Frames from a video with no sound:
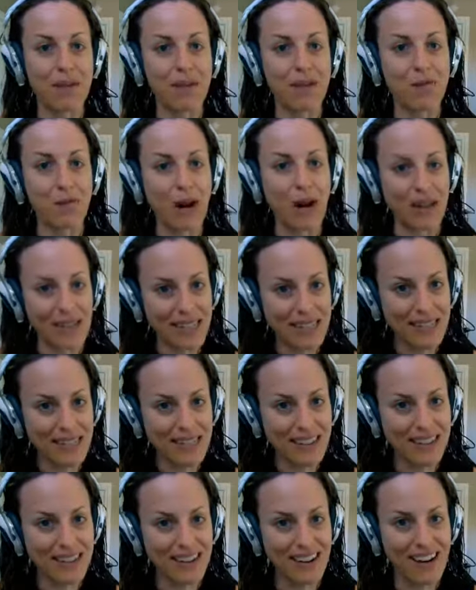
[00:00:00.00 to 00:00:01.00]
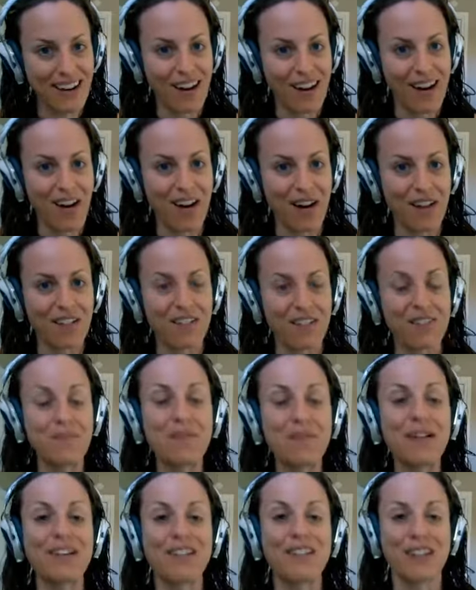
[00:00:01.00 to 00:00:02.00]
Wellness are
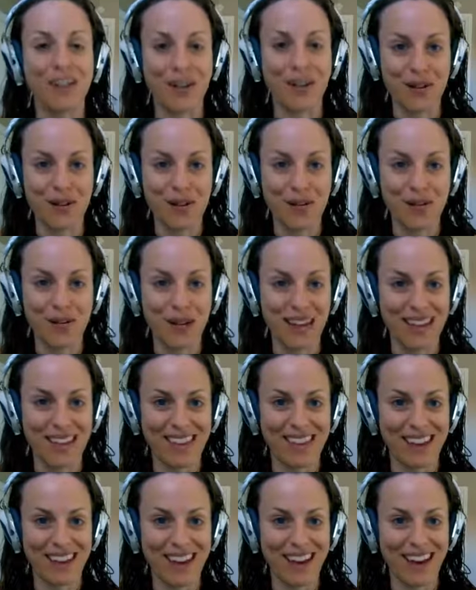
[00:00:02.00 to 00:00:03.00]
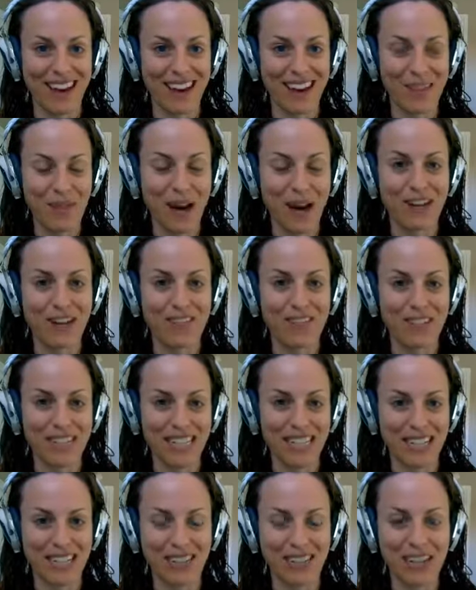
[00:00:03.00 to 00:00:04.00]
familiar with The Power of
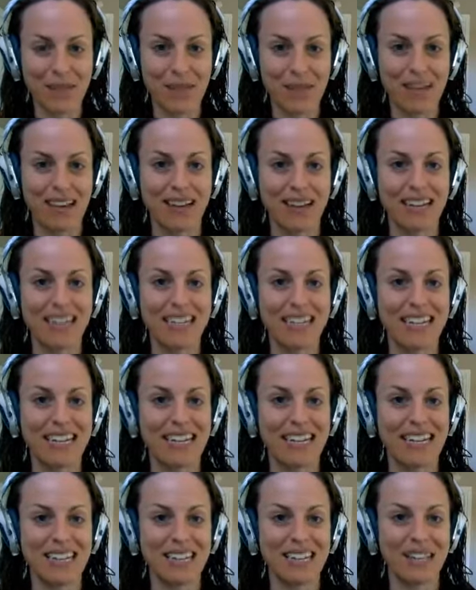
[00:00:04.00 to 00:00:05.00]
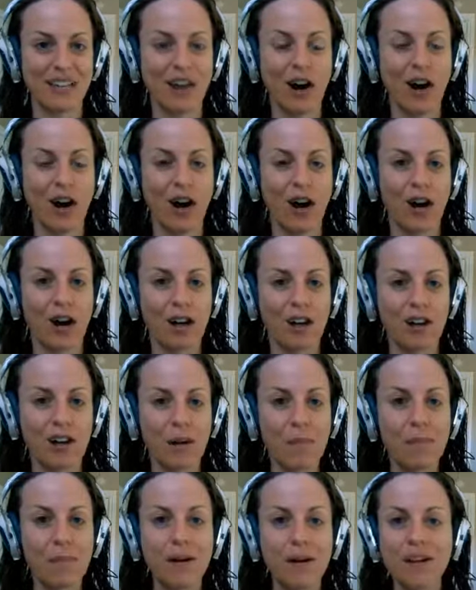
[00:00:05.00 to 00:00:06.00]
Receiving because it is our
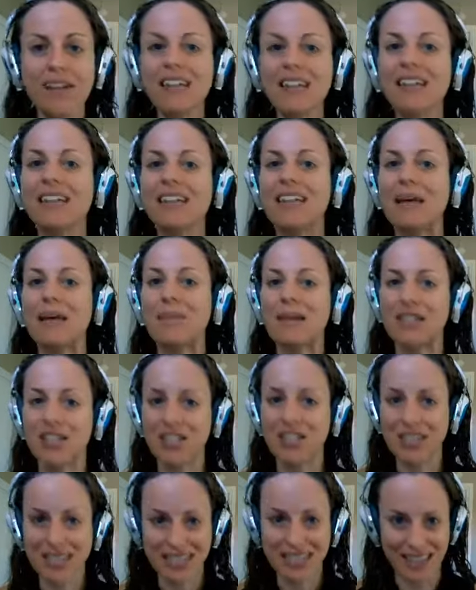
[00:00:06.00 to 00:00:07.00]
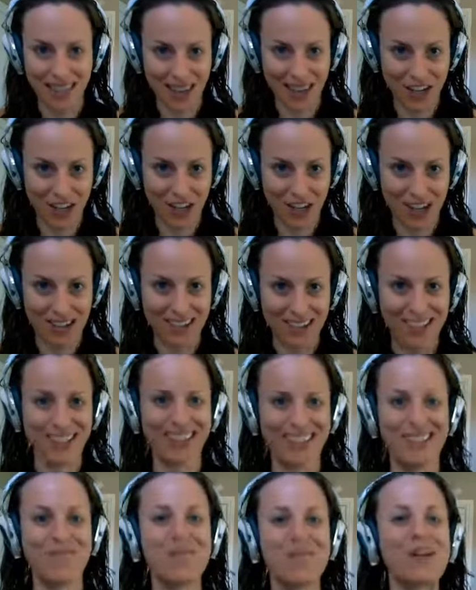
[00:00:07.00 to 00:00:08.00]
book clubbish selection.
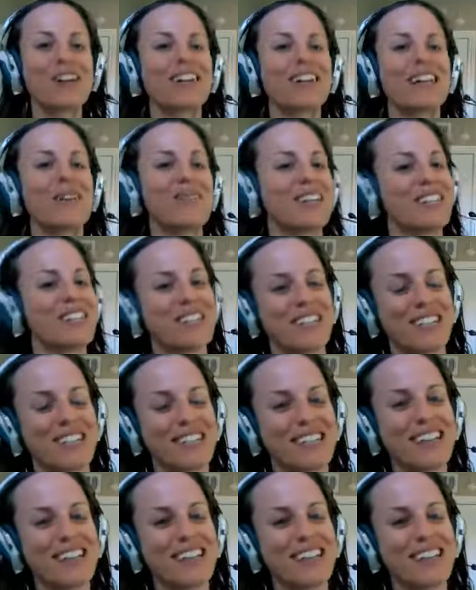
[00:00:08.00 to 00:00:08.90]
And book clubbish is